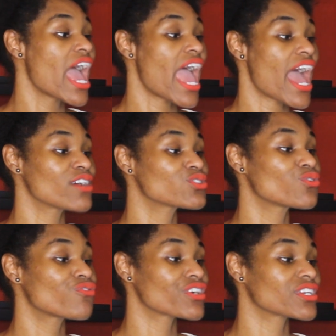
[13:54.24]
How
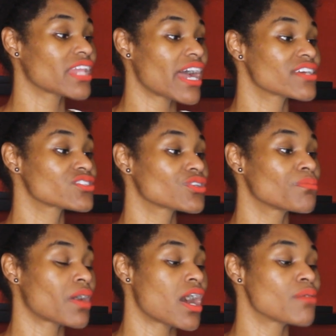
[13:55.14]
Do Fertilizer
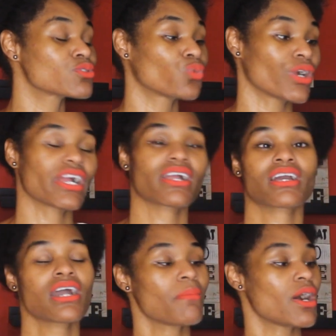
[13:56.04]
Bombs Work?
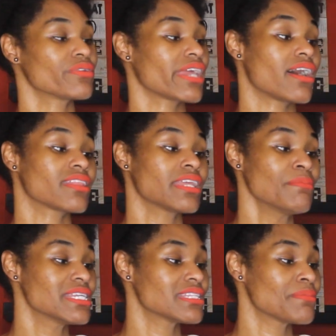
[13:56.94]
Come on now, let
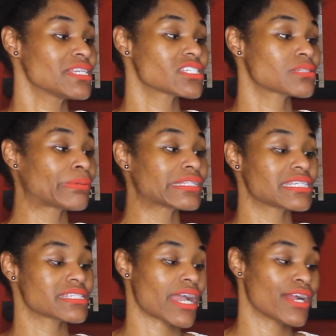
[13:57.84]
me let me just put
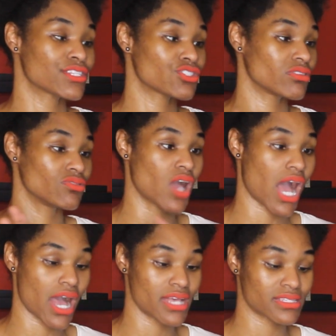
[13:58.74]
this out here to you
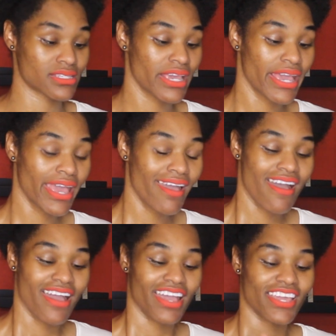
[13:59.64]
guys.
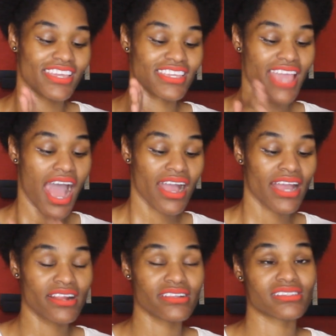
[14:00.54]
Y'all
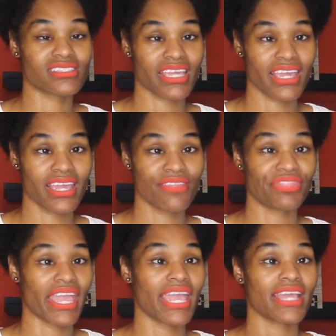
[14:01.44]
gotta
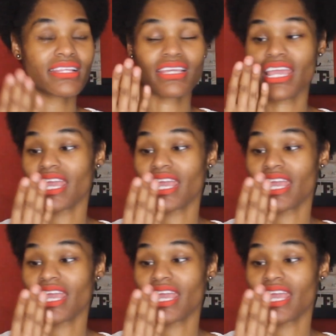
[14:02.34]
understand that